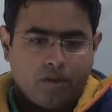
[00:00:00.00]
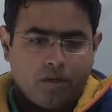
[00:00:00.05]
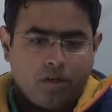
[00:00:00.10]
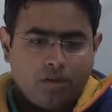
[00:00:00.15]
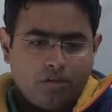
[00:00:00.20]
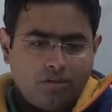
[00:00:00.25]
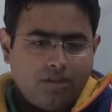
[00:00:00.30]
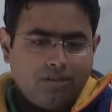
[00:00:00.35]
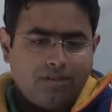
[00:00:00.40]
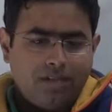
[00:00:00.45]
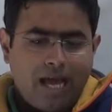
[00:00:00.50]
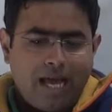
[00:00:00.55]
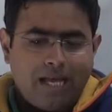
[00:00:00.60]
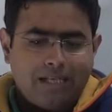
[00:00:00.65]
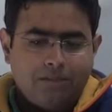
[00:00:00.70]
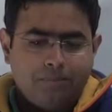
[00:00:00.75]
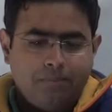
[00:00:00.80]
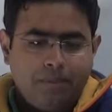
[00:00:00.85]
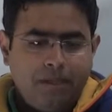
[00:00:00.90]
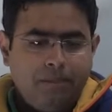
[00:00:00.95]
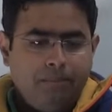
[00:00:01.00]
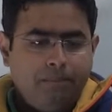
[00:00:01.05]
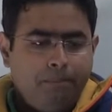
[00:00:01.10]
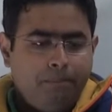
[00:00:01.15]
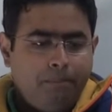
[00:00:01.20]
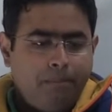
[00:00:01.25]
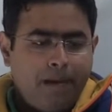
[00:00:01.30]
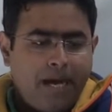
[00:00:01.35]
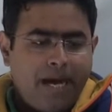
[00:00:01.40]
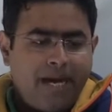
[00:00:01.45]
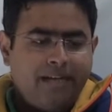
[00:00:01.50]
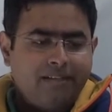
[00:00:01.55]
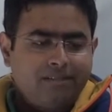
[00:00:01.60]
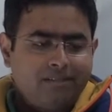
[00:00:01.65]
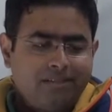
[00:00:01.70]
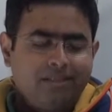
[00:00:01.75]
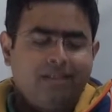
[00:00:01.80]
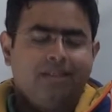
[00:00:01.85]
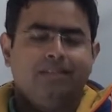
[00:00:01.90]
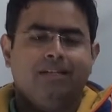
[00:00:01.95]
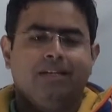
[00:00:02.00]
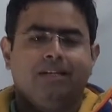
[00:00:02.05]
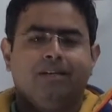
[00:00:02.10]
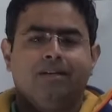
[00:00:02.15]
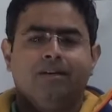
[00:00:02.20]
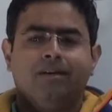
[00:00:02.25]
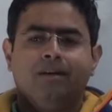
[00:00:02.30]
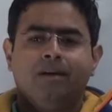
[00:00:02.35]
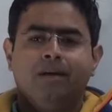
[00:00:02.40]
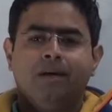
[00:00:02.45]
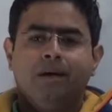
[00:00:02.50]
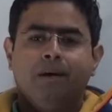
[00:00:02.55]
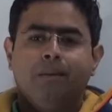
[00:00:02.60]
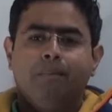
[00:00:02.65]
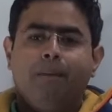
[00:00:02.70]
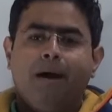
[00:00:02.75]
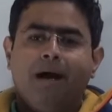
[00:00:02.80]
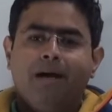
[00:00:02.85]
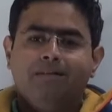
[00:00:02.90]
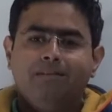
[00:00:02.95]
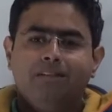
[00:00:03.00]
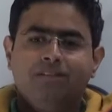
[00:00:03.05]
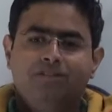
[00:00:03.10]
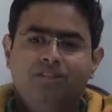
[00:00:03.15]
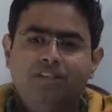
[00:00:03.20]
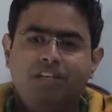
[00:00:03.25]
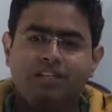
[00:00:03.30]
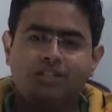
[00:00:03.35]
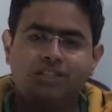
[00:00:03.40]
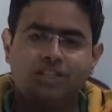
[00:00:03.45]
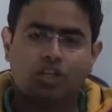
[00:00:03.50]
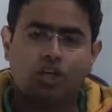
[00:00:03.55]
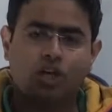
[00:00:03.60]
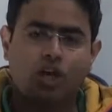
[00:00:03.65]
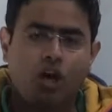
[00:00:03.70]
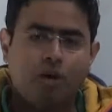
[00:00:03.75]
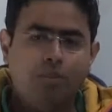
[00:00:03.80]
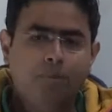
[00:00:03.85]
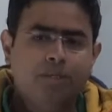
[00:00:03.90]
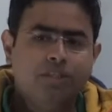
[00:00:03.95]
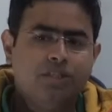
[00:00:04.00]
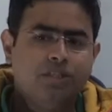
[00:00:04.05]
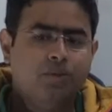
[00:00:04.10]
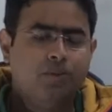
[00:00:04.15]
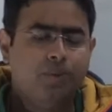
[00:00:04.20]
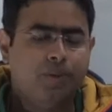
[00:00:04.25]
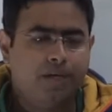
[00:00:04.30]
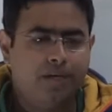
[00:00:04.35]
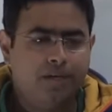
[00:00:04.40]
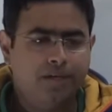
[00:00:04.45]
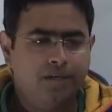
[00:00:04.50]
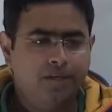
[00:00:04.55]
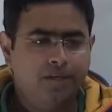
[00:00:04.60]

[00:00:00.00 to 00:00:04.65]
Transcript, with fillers: Now this has been made certain by this year's economic survey.